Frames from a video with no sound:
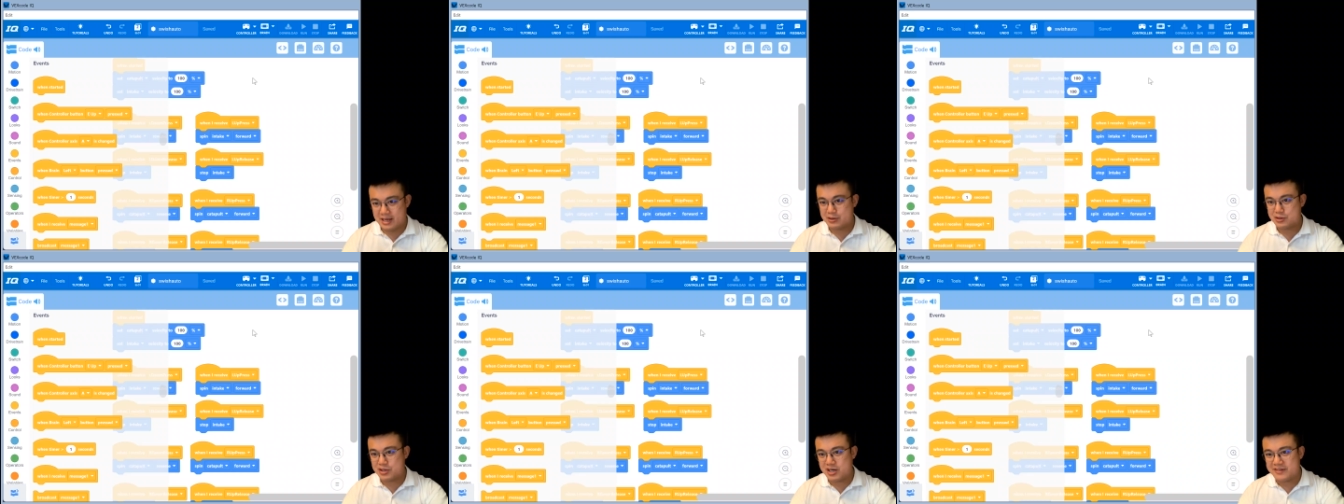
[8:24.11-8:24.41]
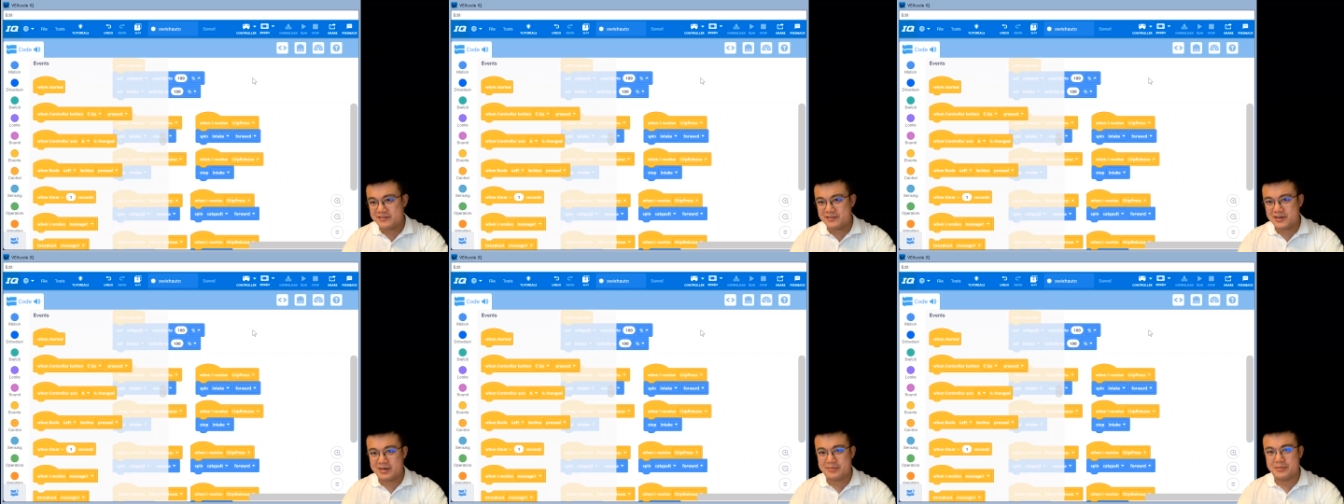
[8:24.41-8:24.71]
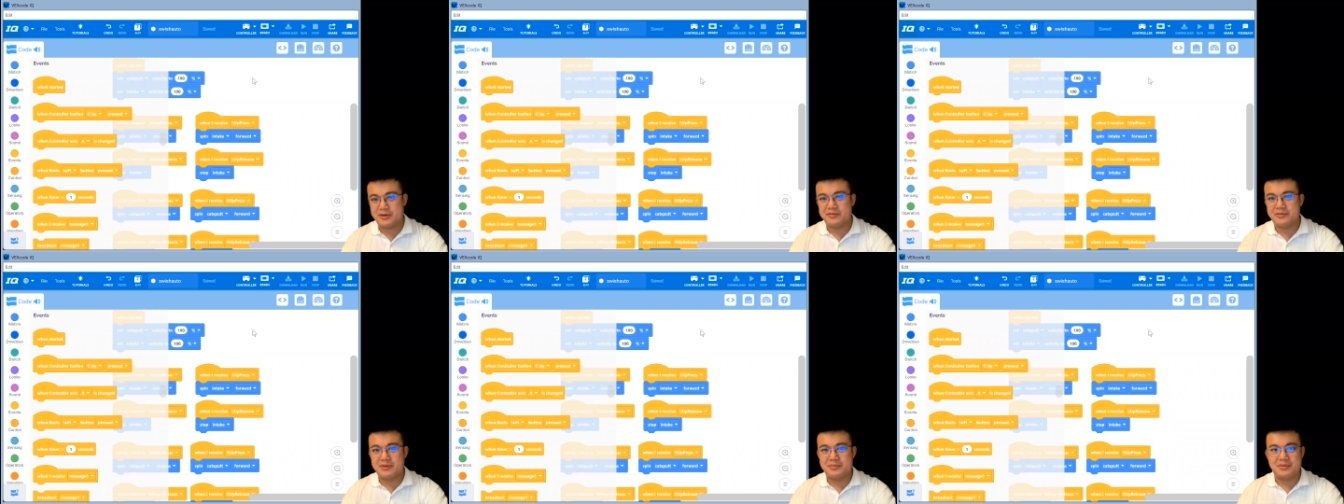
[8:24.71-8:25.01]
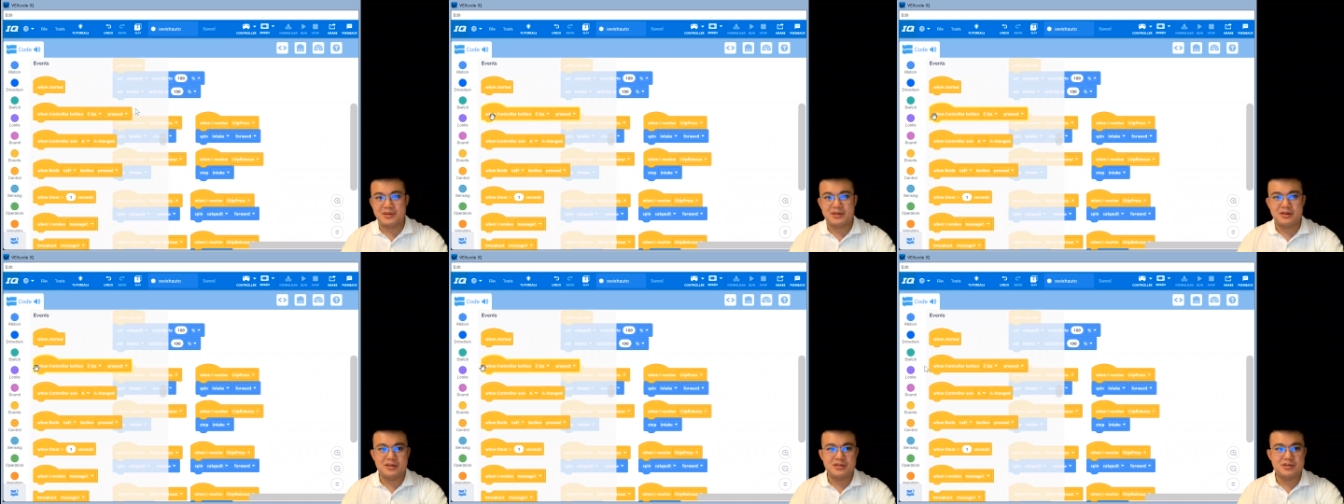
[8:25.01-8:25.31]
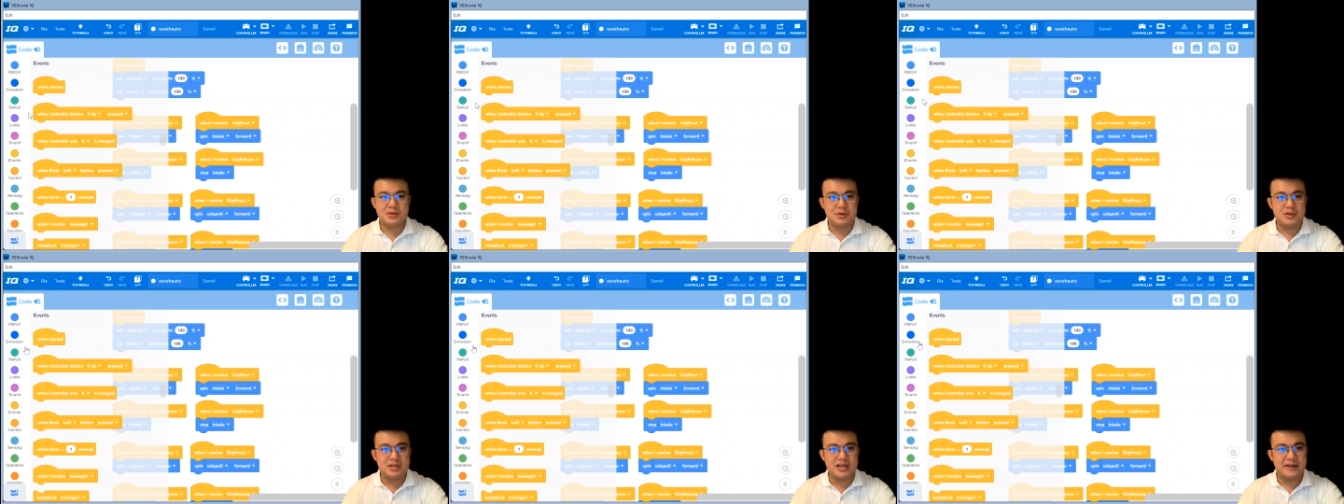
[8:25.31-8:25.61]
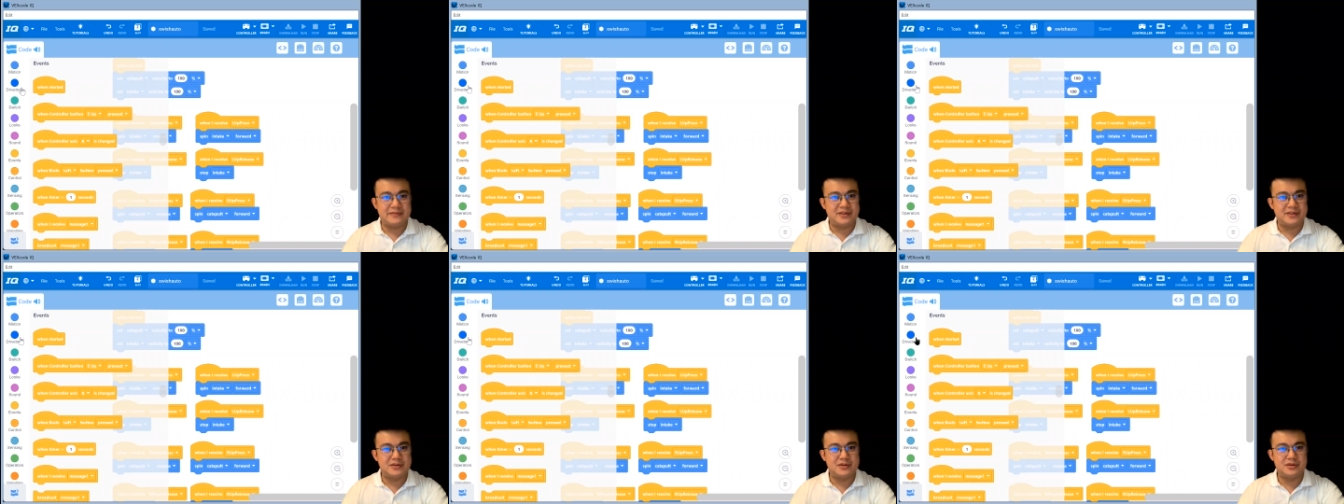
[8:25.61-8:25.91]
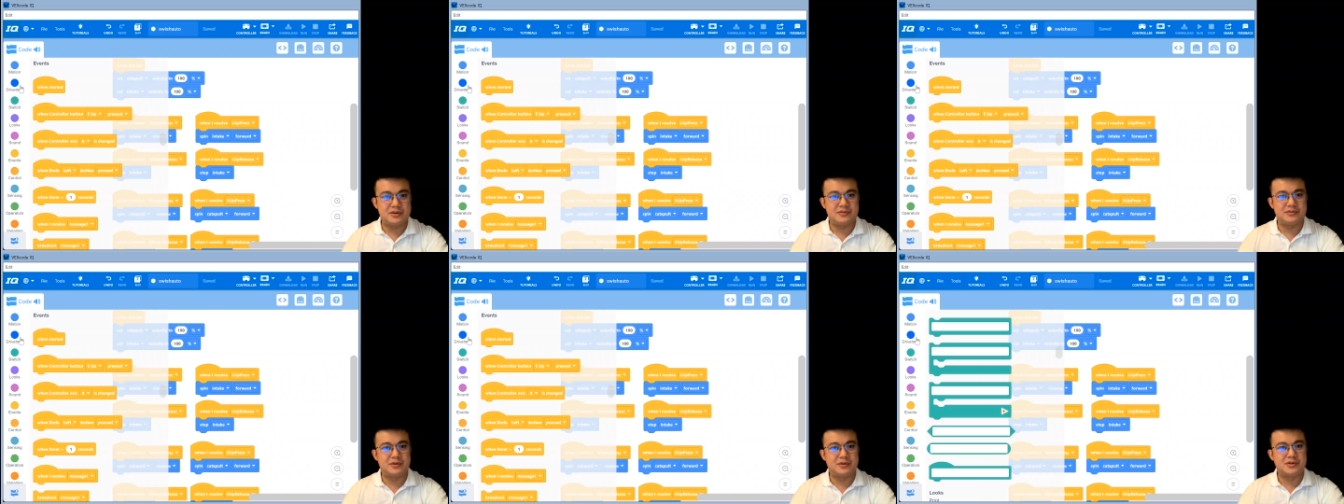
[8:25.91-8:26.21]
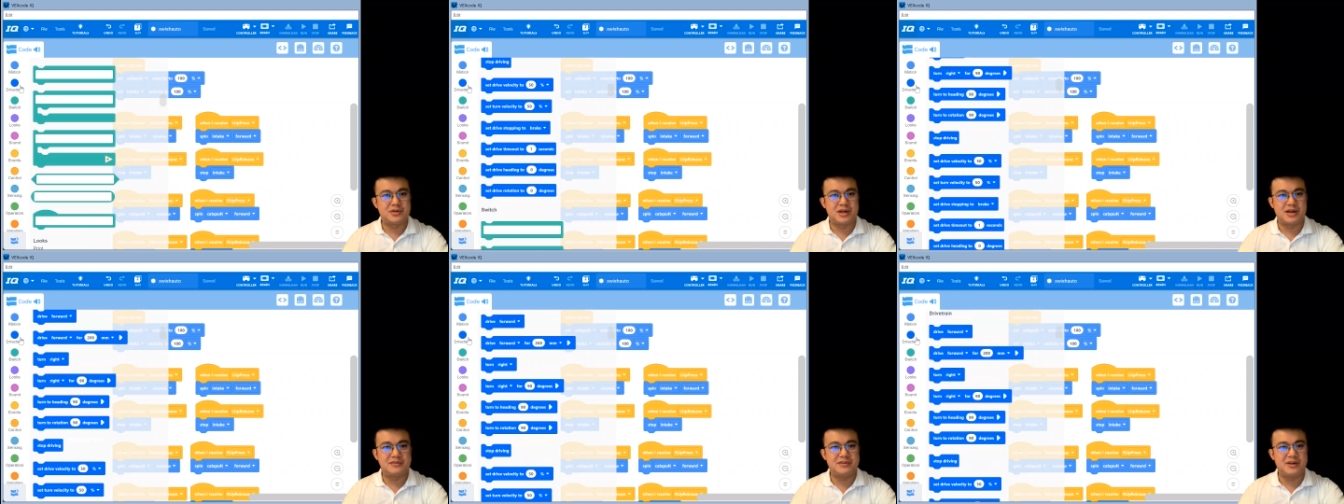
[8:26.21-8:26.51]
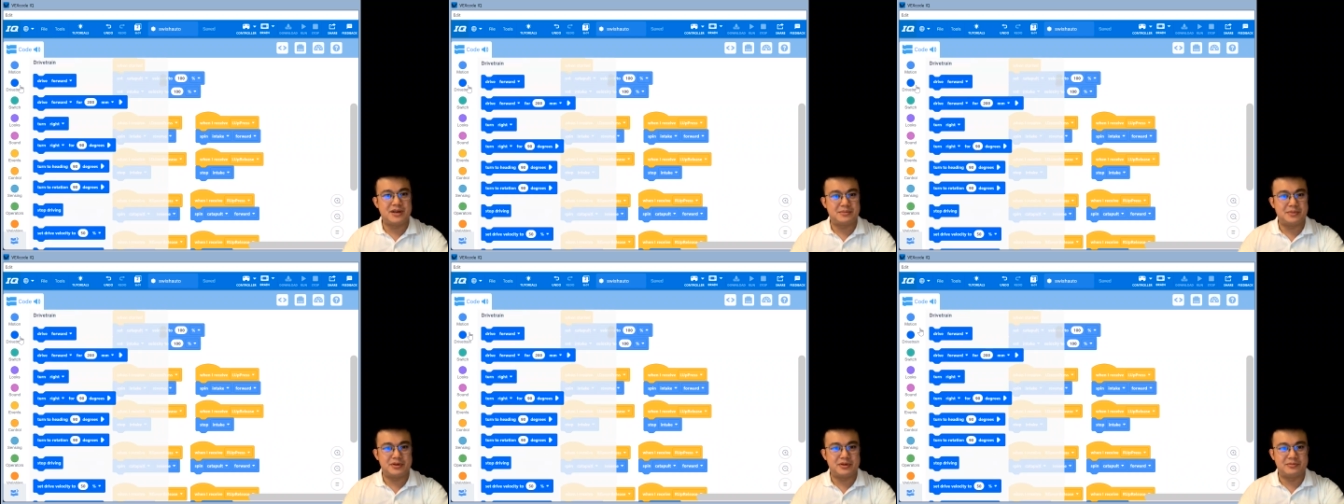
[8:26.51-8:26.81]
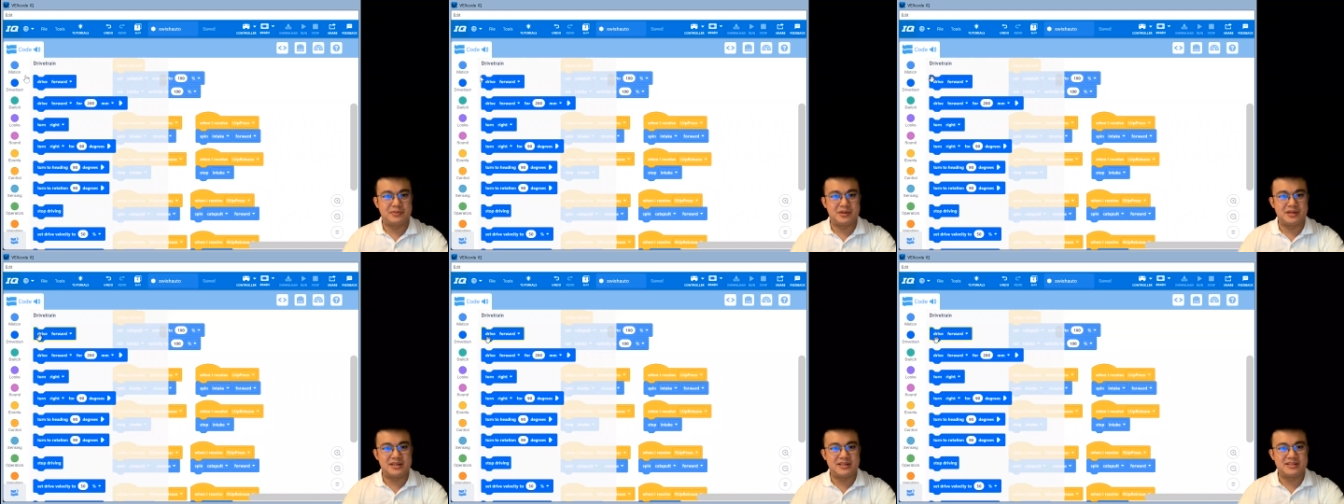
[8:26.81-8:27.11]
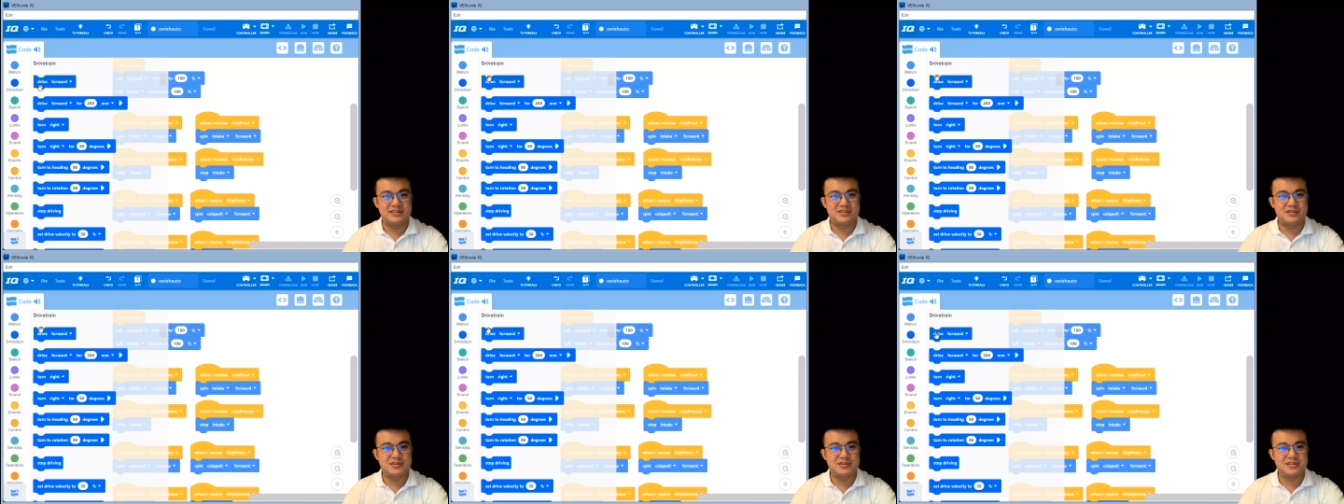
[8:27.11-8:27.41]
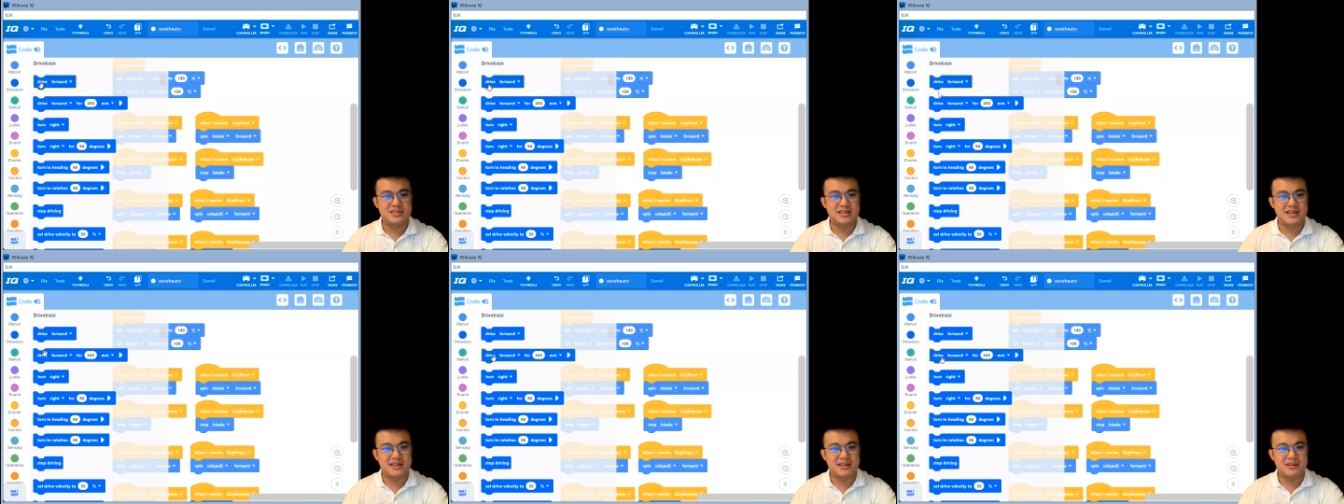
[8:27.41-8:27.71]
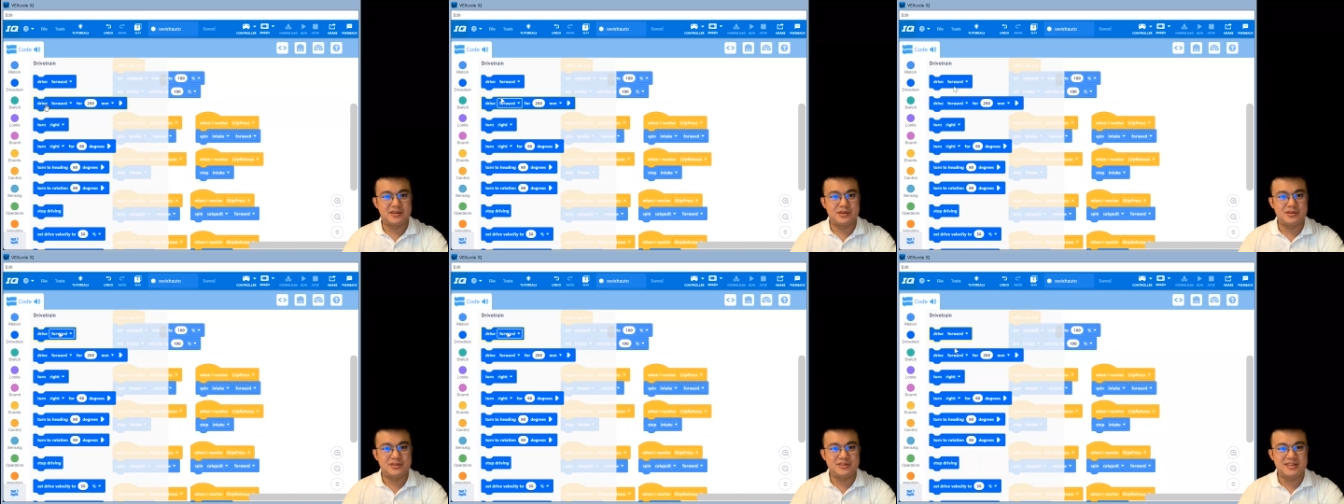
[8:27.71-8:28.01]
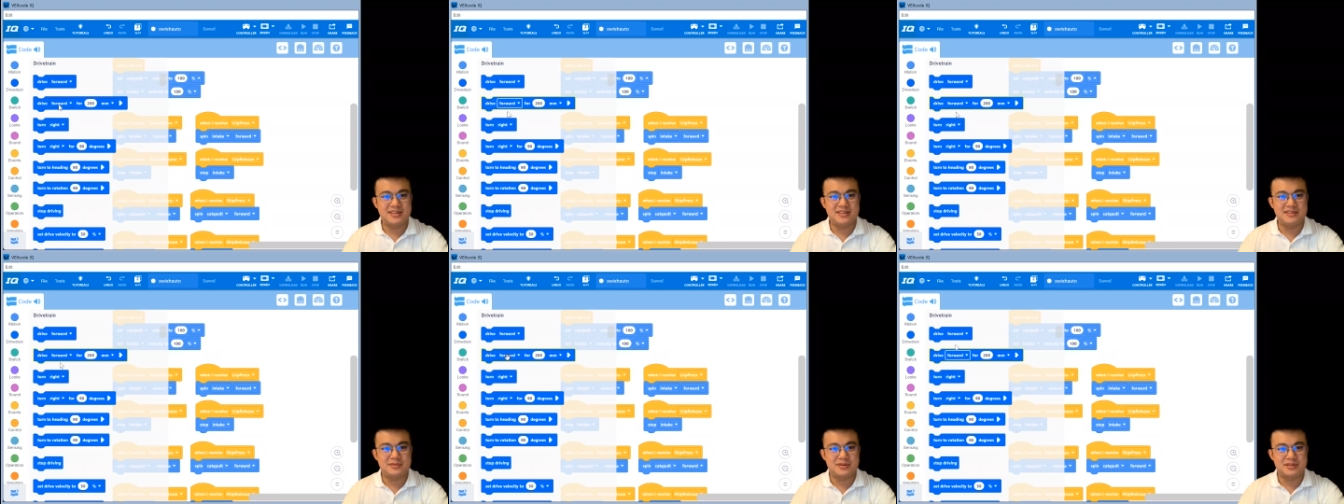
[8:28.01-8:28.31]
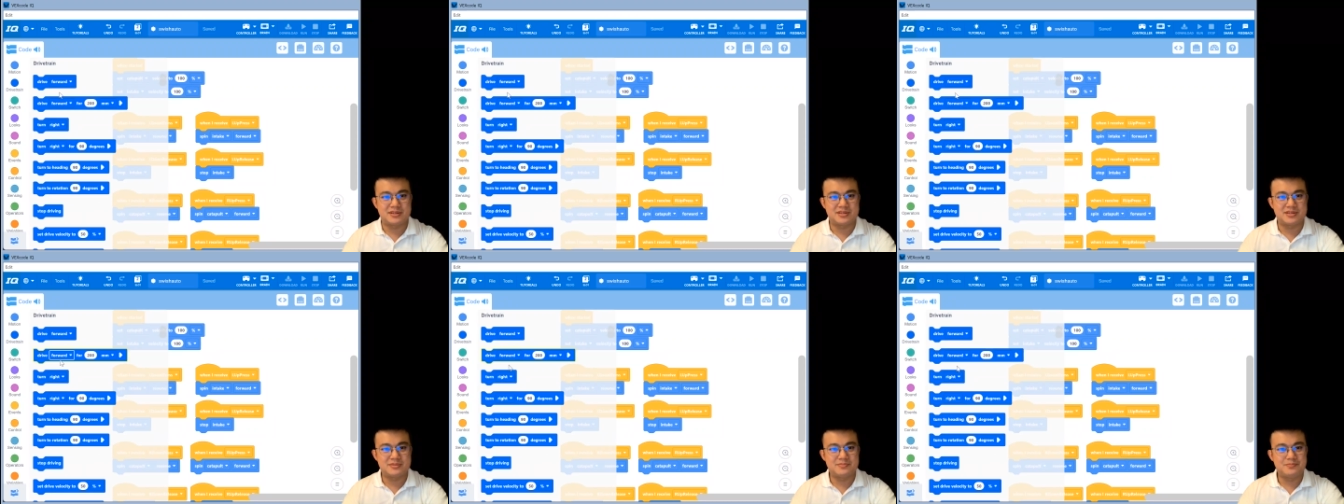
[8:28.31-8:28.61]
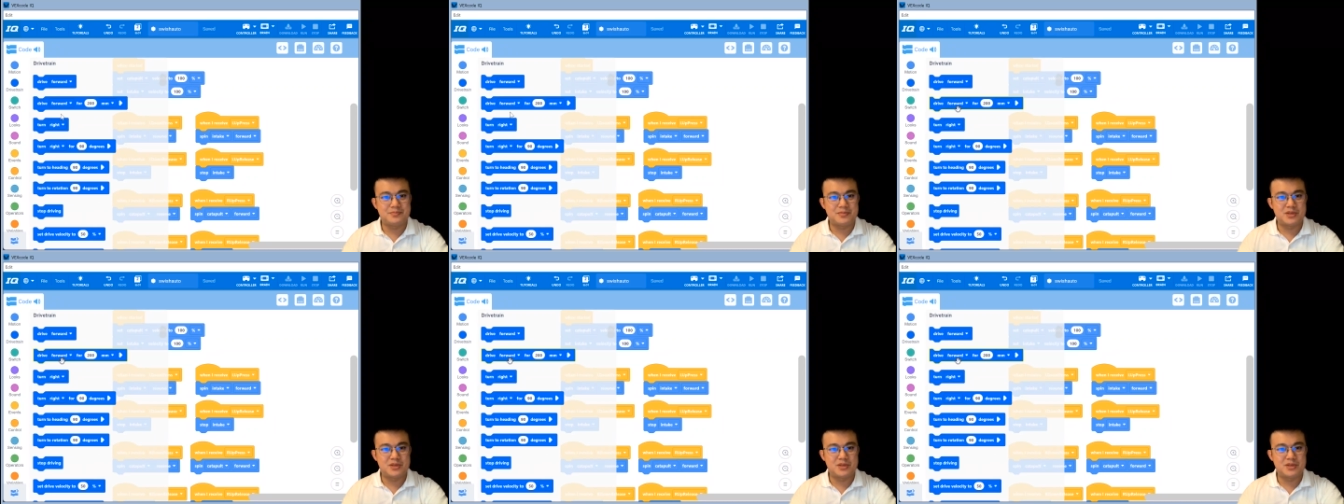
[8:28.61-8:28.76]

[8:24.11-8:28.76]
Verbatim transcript: our drivetrain movement, because all you have to do for drivetrain movement is to say use these ones,